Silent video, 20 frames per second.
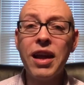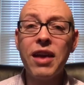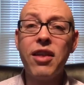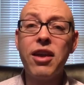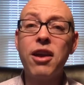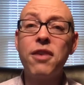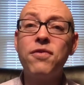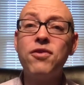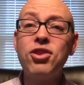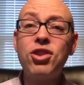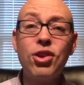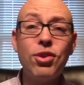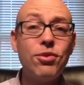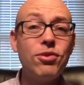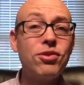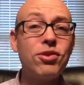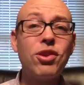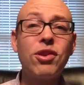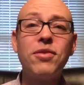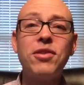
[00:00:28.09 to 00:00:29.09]
They have two
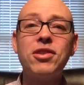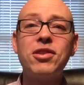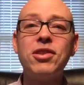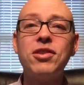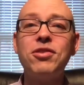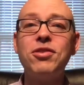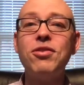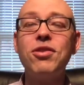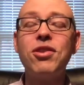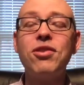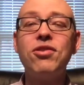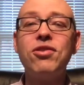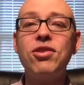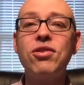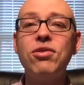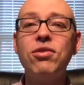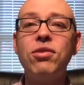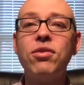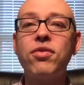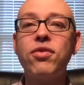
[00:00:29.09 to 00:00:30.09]
services you can
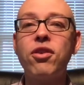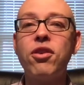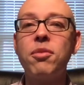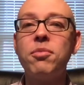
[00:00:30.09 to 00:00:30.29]
choose from,